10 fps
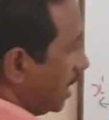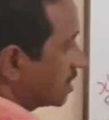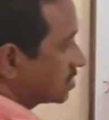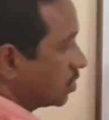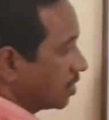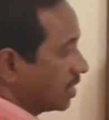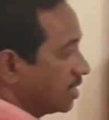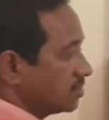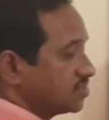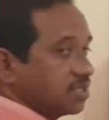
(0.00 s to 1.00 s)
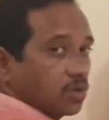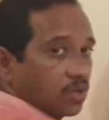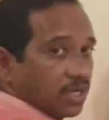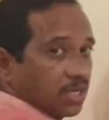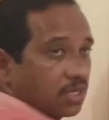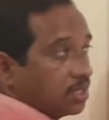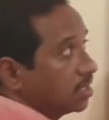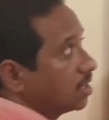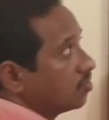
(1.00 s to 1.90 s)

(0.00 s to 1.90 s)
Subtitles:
x-coordinate 0 here,